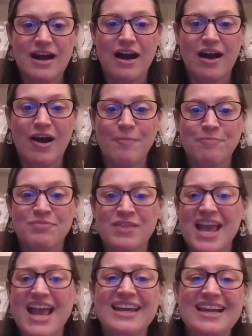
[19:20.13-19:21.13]

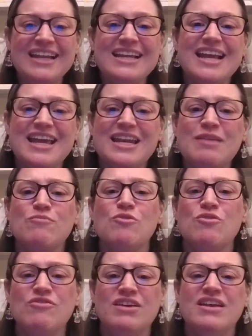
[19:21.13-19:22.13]
Any
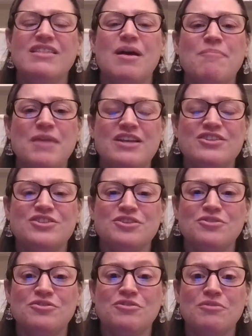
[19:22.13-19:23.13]
movie that makes
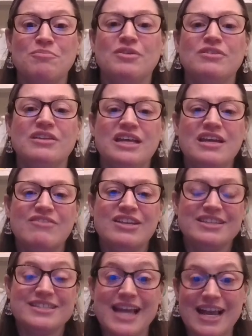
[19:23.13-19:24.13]
you believe in
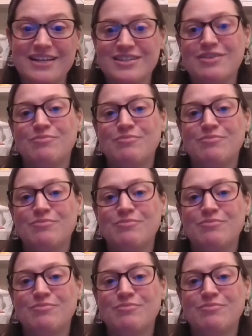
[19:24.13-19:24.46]
Santa,